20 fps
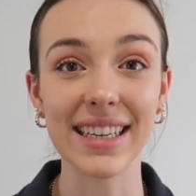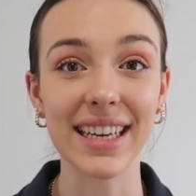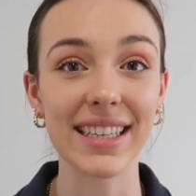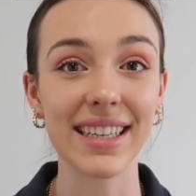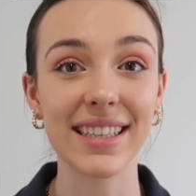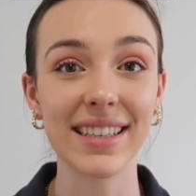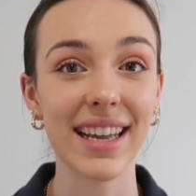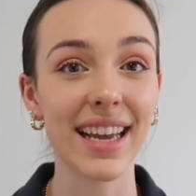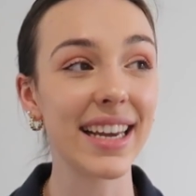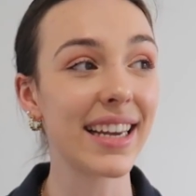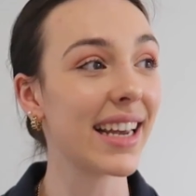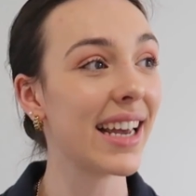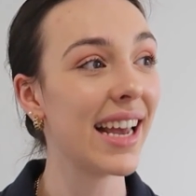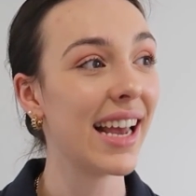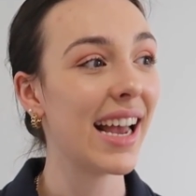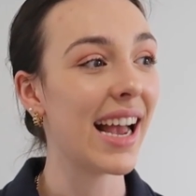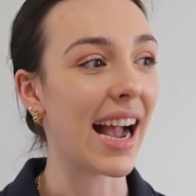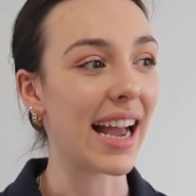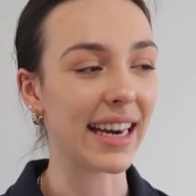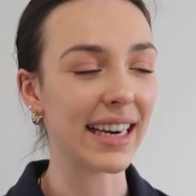because it's like
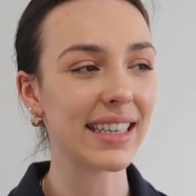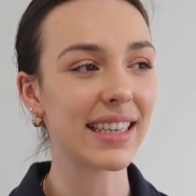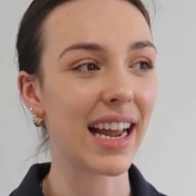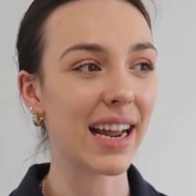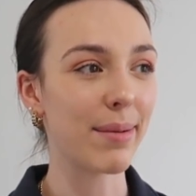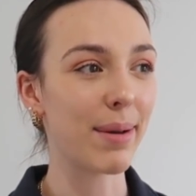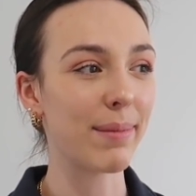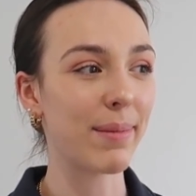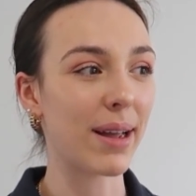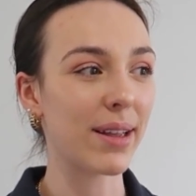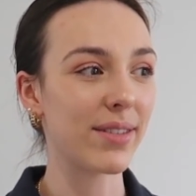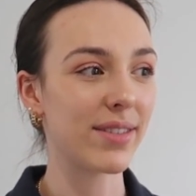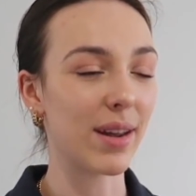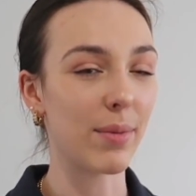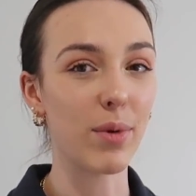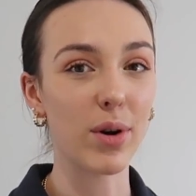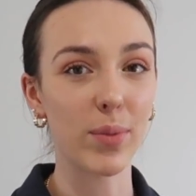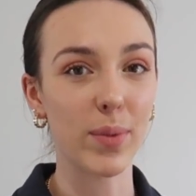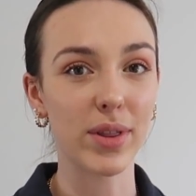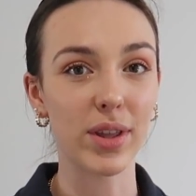anytime
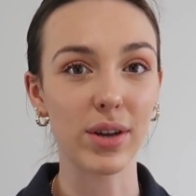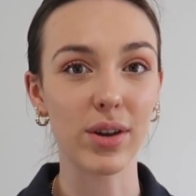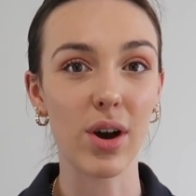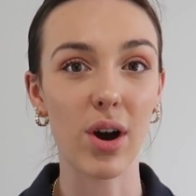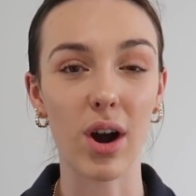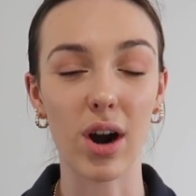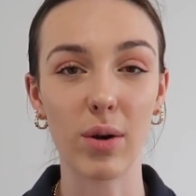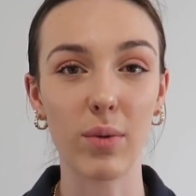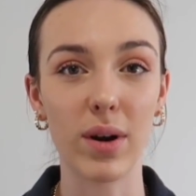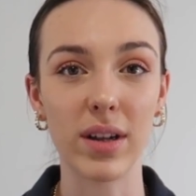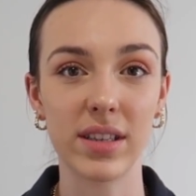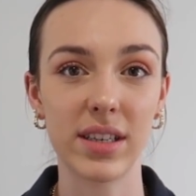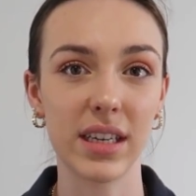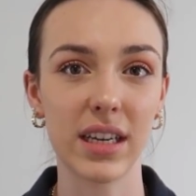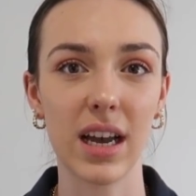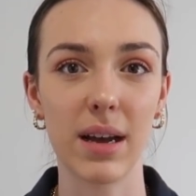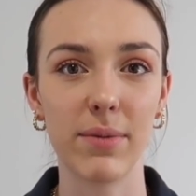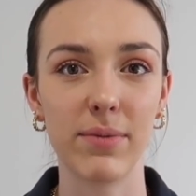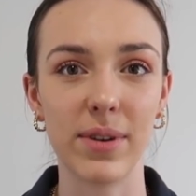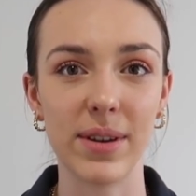someone with a car wants to
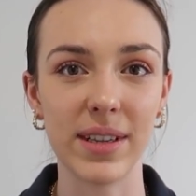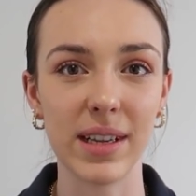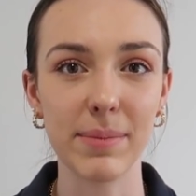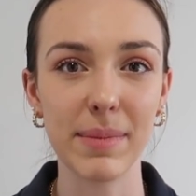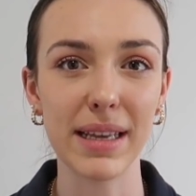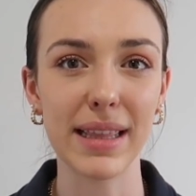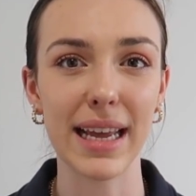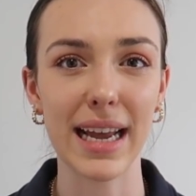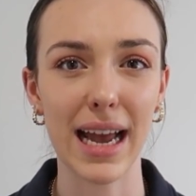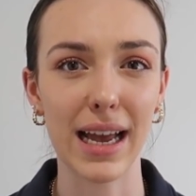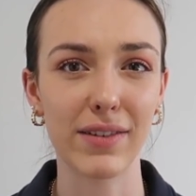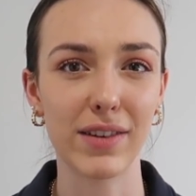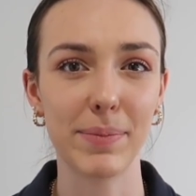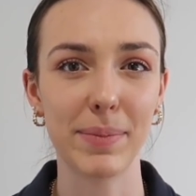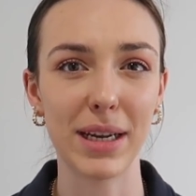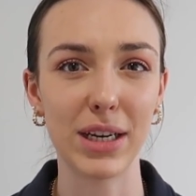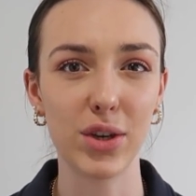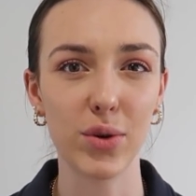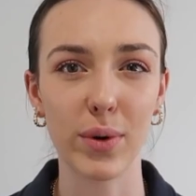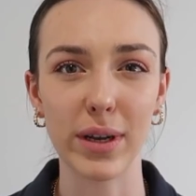come visit me, they have to
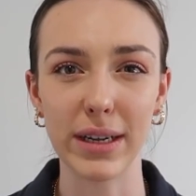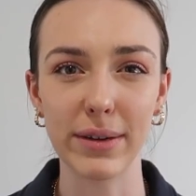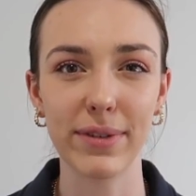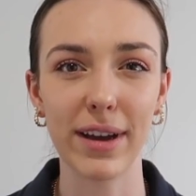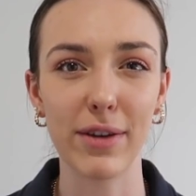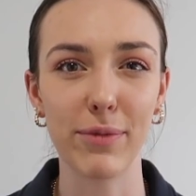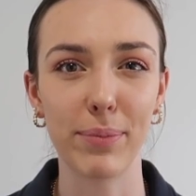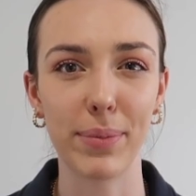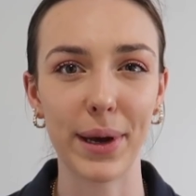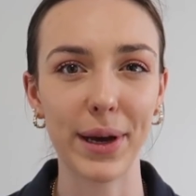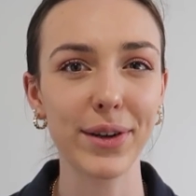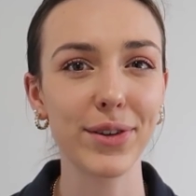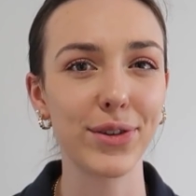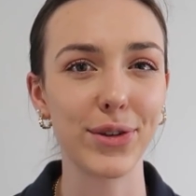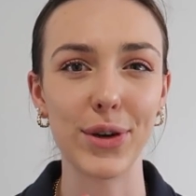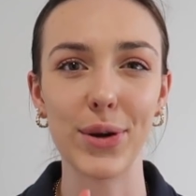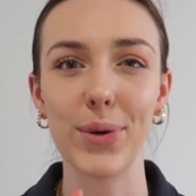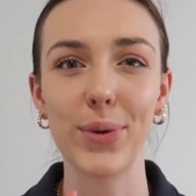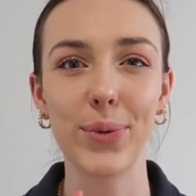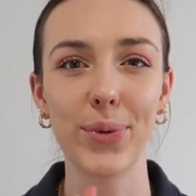pay 25 bucks.
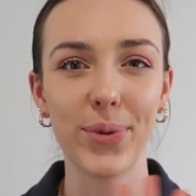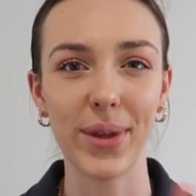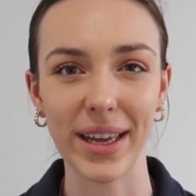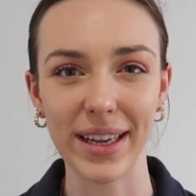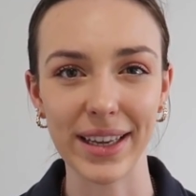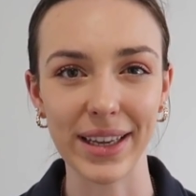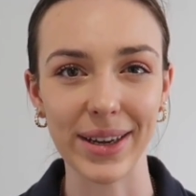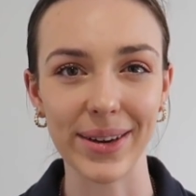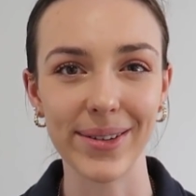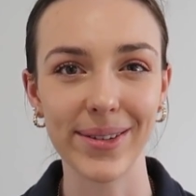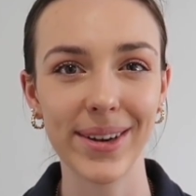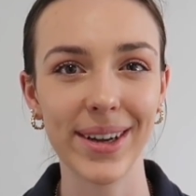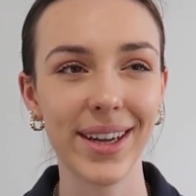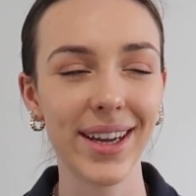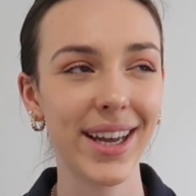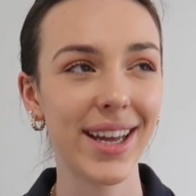No thank you.